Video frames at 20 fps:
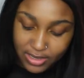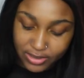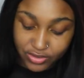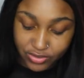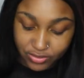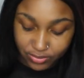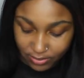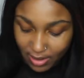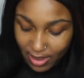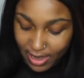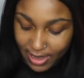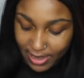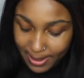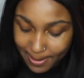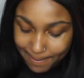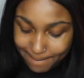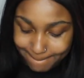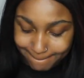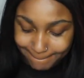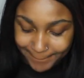
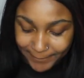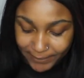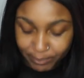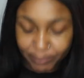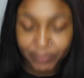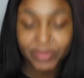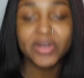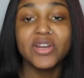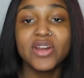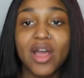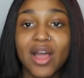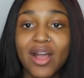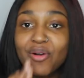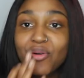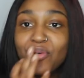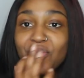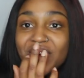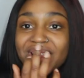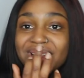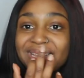dry, but
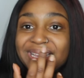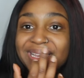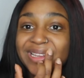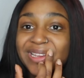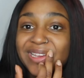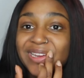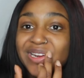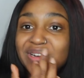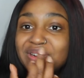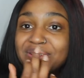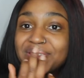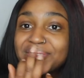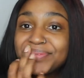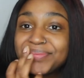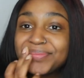not oily, you know?